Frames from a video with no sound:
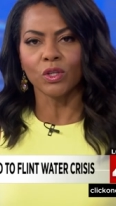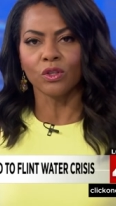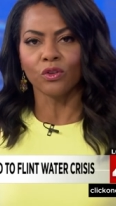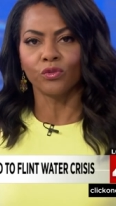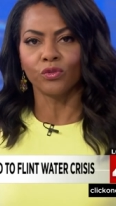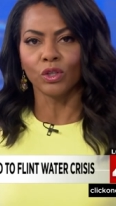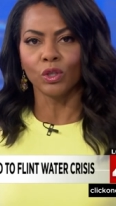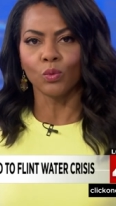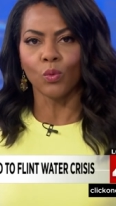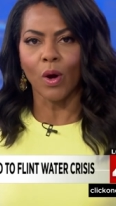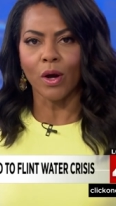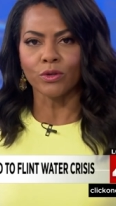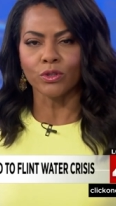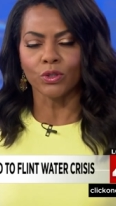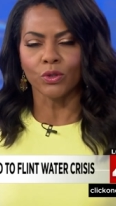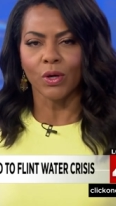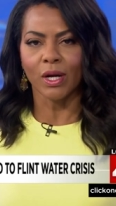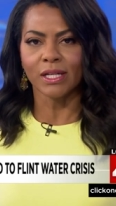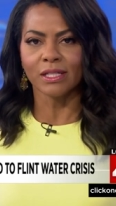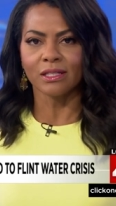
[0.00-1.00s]
in the Flint water
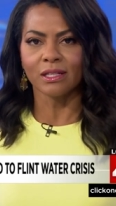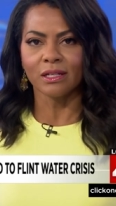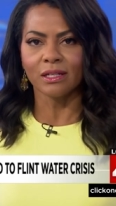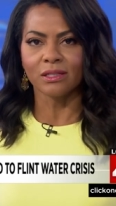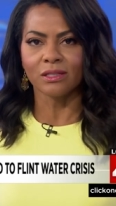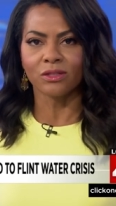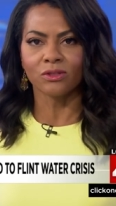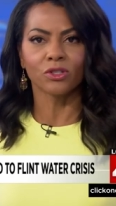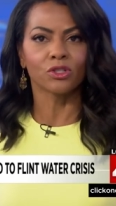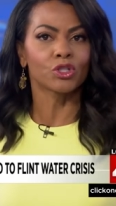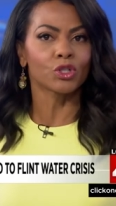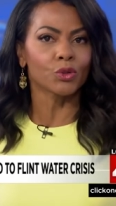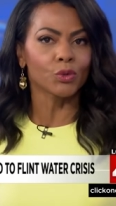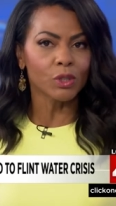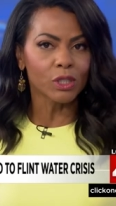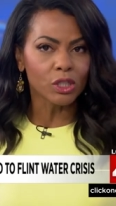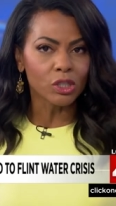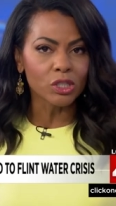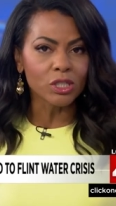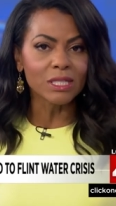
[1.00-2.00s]
crisis. The
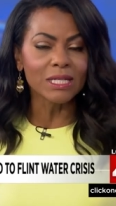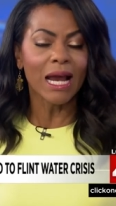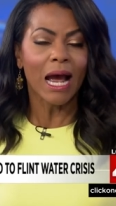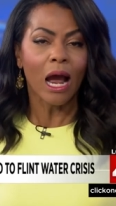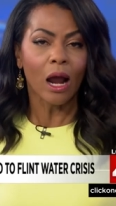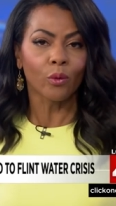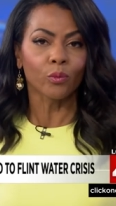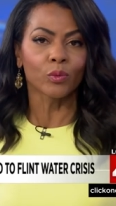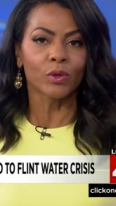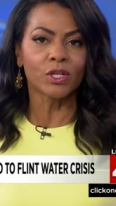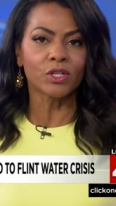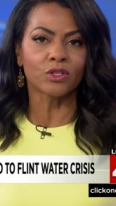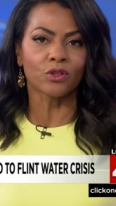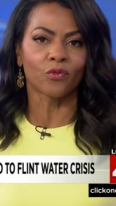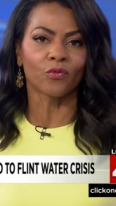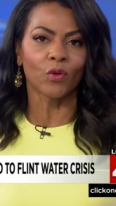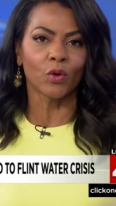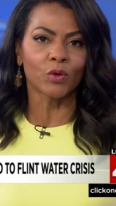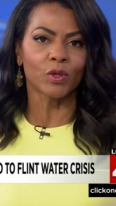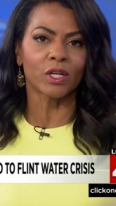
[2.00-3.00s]
jury could not reach a
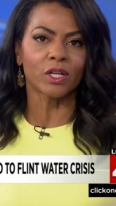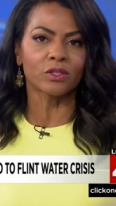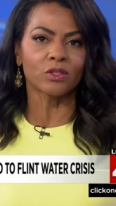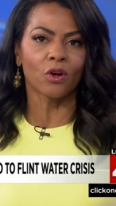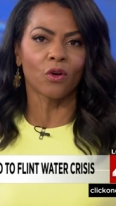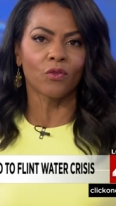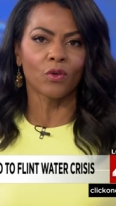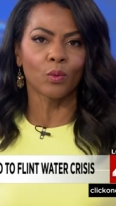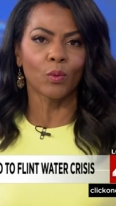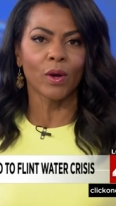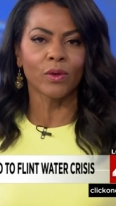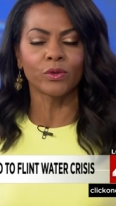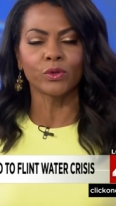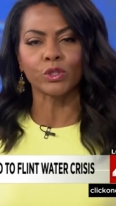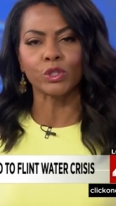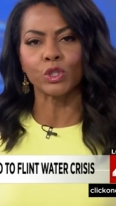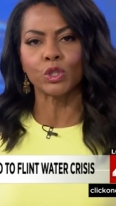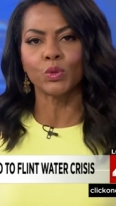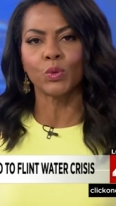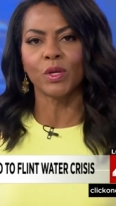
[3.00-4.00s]
verdict over whether
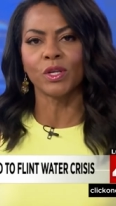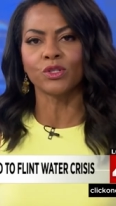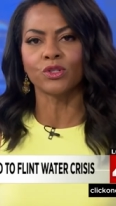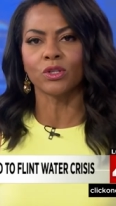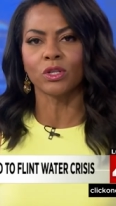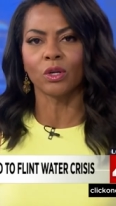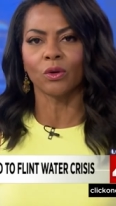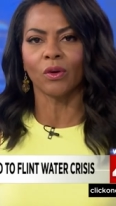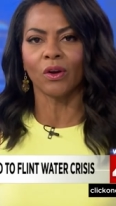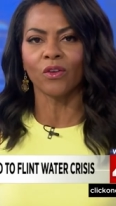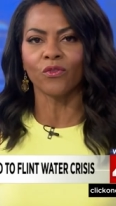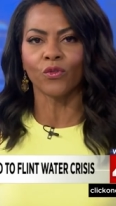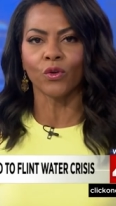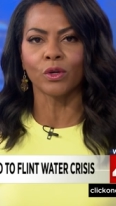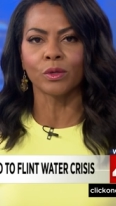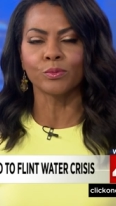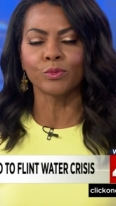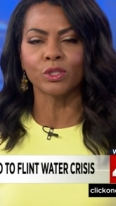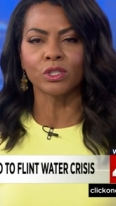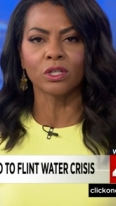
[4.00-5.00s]
two engineering
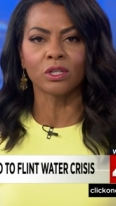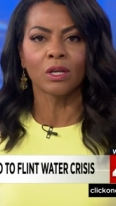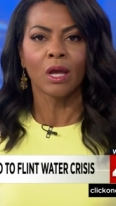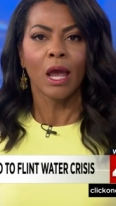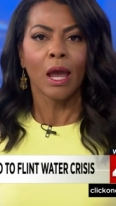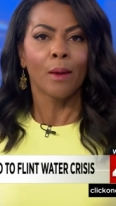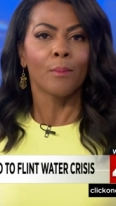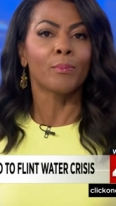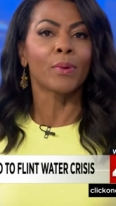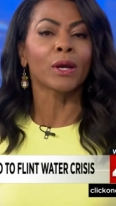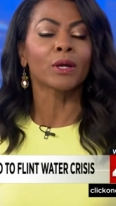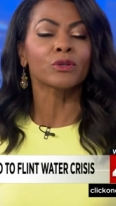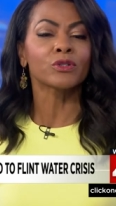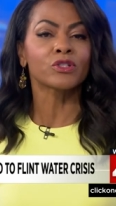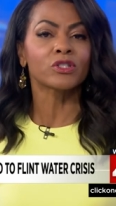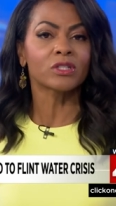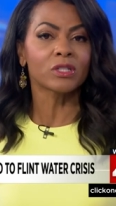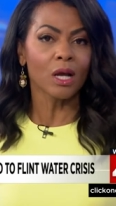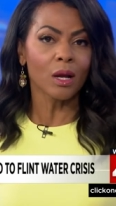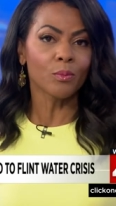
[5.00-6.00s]
firms should bear
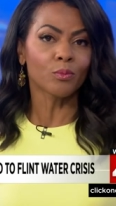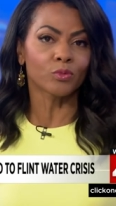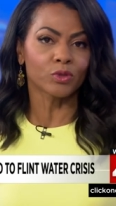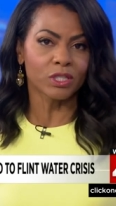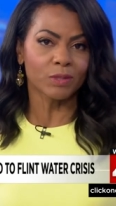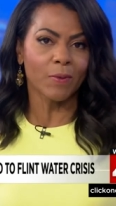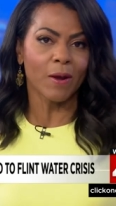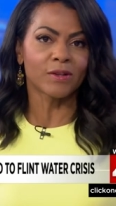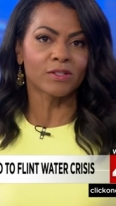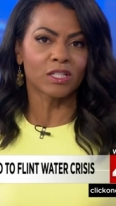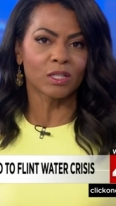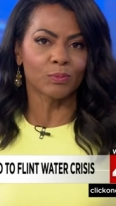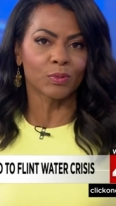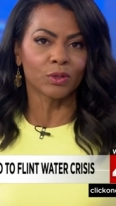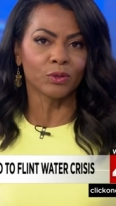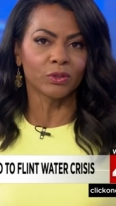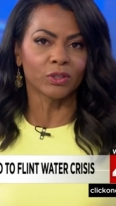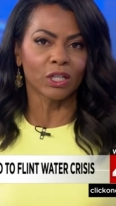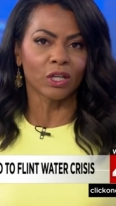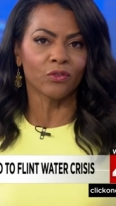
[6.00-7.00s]
some
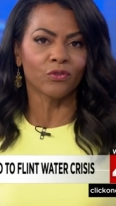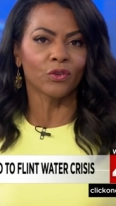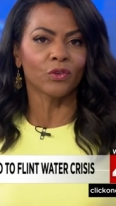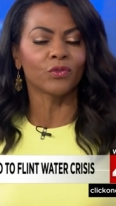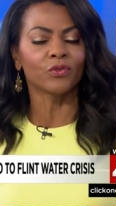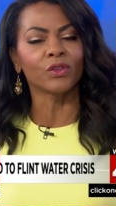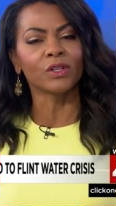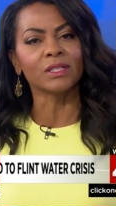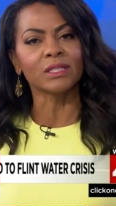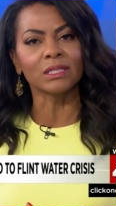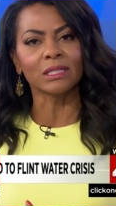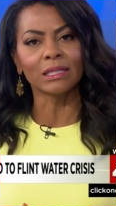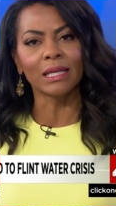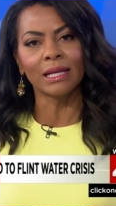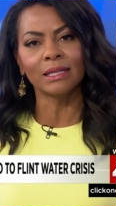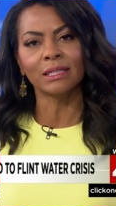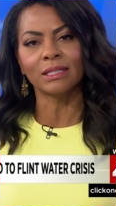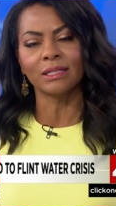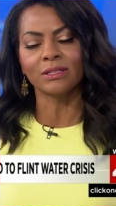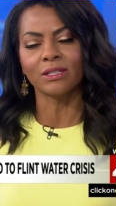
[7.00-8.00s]
responsibility for Flint's
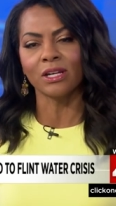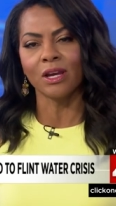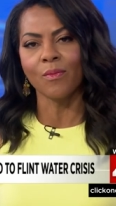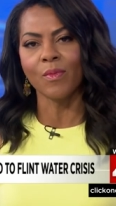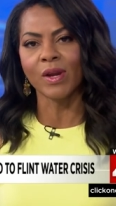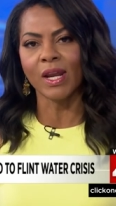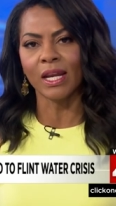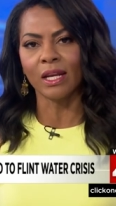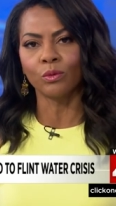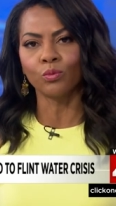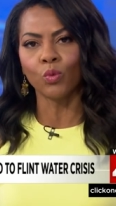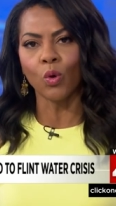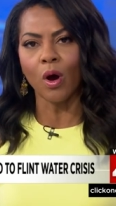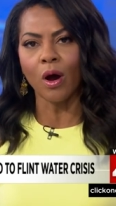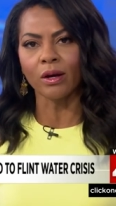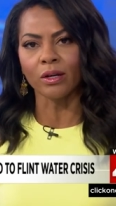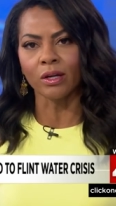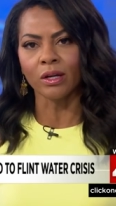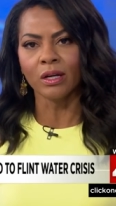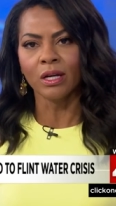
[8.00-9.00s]
lead contaminated
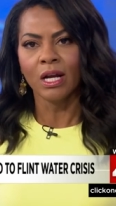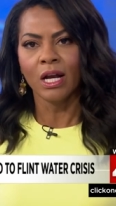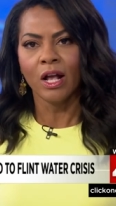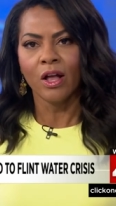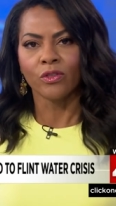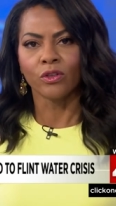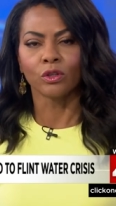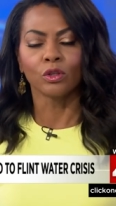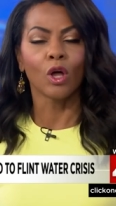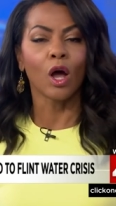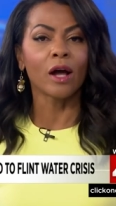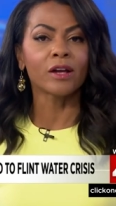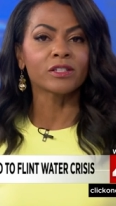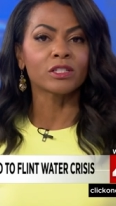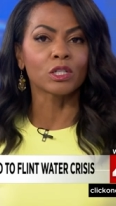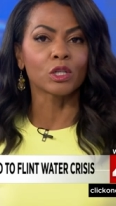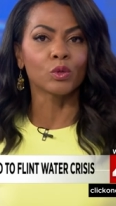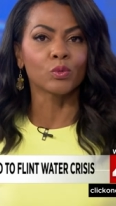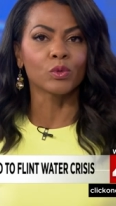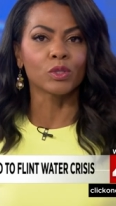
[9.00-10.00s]
water. The
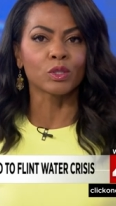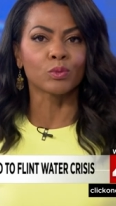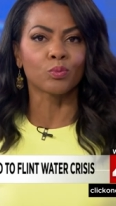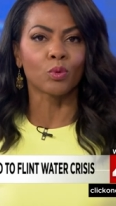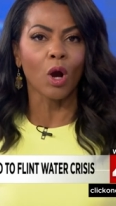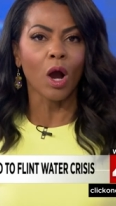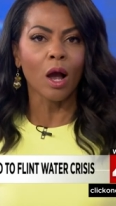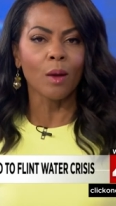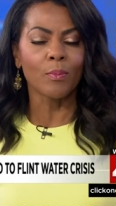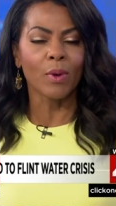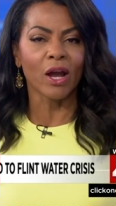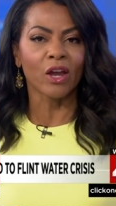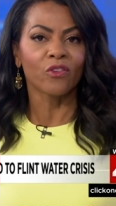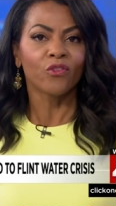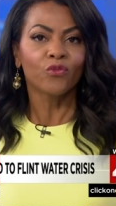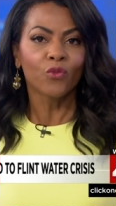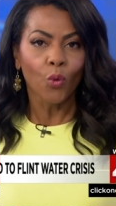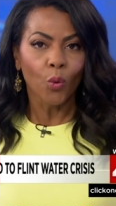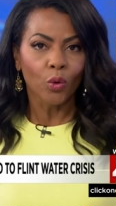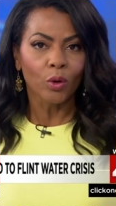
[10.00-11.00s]
lawsuit was brought by
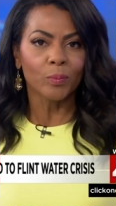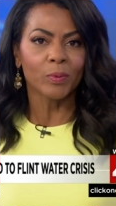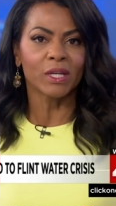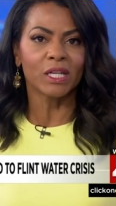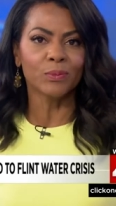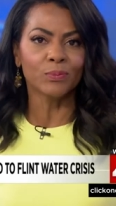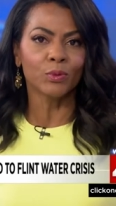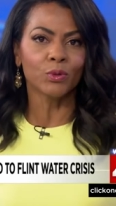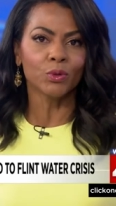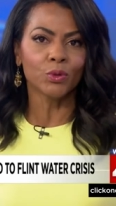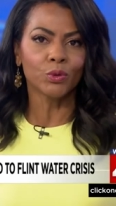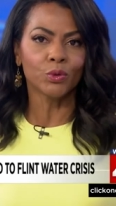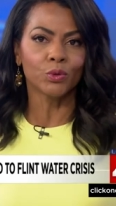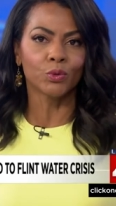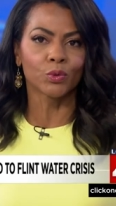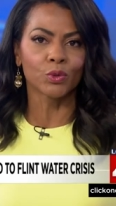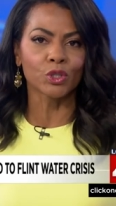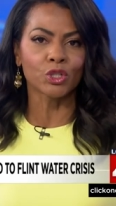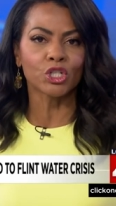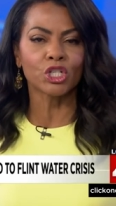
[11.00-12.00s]
four people who
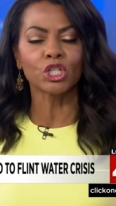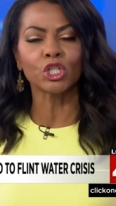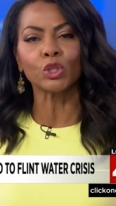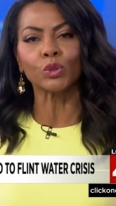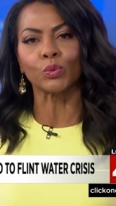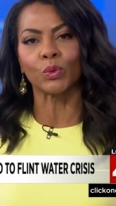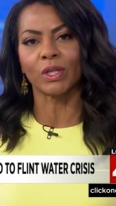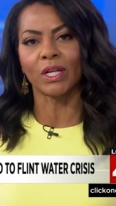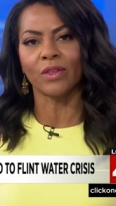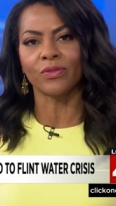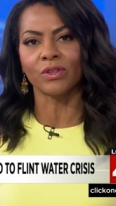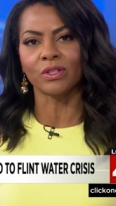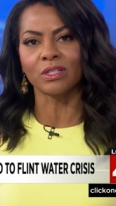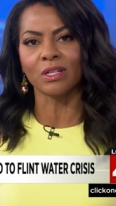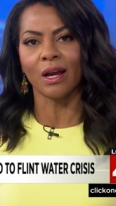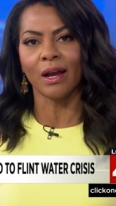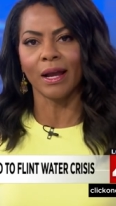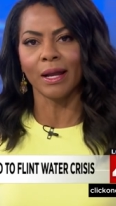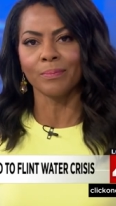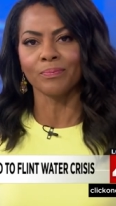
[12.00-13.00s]
were children at the
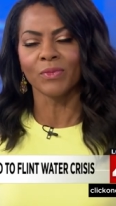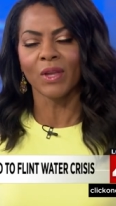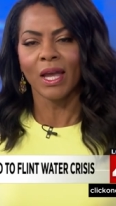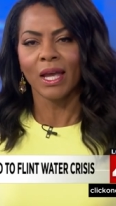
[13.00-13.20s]
time.